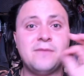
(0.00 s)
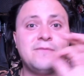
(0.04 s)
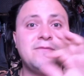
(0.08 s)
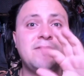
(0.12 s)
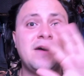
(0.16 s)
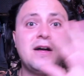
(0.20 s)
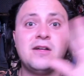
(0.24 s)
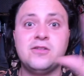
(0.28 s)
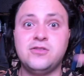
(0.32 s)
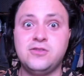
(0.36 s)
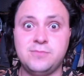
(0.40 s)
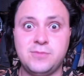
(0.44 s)

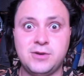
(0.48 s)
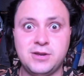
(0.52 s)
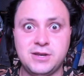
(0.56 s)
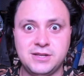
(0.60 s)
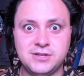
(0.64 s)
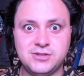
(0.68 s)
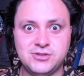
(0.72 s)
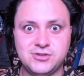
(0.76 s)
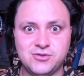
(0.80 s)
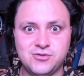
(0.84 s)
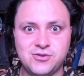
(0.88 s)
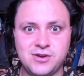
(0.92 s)
Follow them on
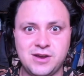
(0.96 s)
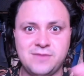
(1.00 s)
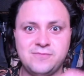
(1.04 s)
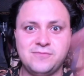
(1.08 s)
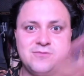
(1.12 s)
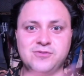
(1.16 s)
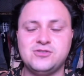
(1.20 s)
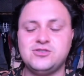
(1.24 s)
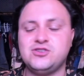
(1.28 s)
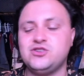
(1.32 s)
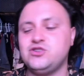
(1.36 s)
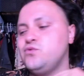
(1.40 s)
Instagram
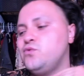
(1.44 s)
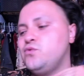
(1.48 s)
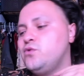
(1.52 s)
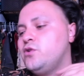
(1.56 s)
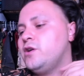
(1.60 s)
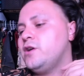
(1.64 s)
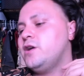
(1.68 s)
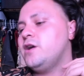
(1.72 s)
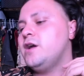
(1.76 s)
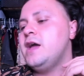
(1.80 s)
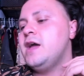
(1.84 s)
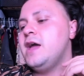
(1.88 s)
for
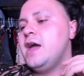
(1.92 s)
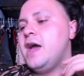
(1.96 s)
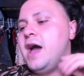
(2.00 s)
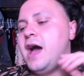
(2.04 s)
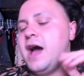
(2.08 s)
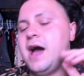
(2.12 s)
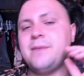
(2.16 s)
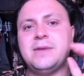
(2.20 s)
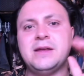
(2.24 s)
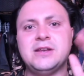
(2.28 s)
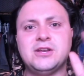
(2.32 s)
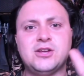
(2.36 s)
sure,
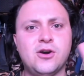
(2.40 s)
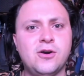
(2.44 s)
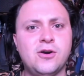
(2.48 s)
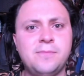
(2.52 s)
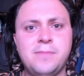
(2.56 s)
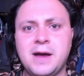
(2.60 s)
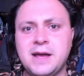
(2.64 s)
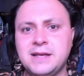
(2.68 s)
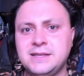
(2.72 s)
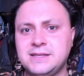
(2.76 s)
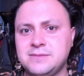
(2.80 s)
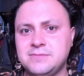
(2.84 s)
and go
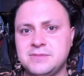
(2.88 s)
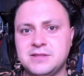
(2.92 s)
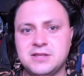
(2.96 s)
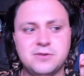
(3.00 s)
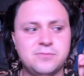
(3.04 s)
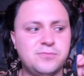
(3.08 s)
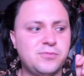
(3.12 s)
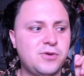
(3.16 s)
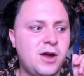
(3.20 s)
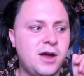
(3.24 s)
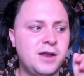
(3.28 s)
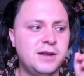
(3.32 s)
buy some of
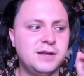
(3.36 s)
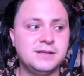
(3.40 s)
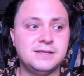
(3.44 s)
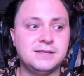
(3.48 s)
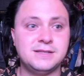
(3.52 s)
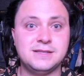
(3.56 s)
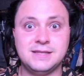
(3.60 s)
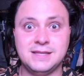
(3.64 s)
their products.